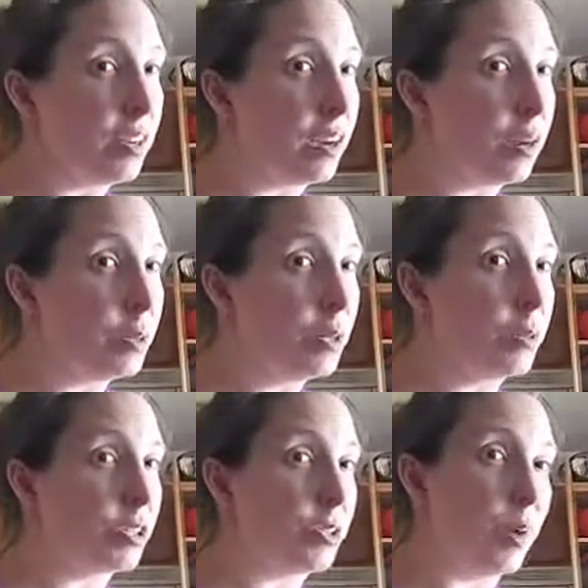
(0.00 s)
in a cupboard,
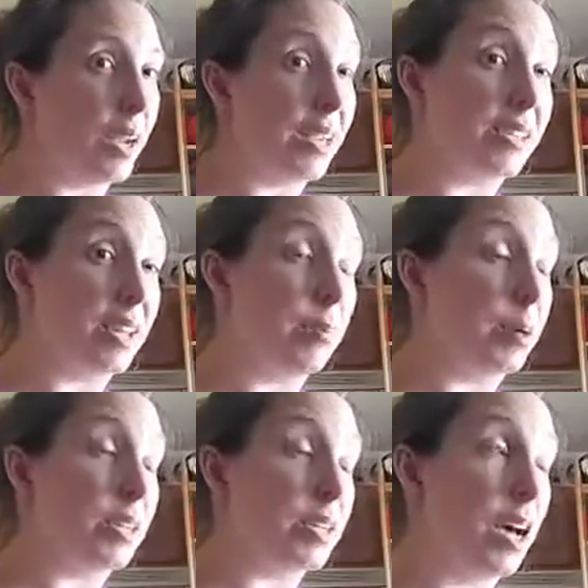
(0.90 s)
which is why it's up
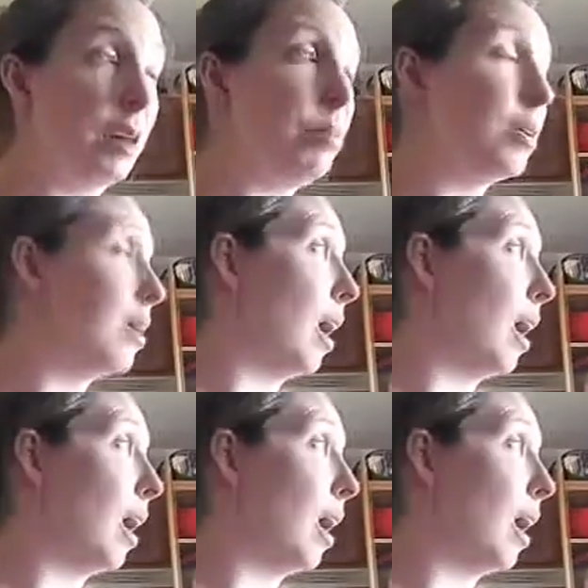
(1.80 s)
on top.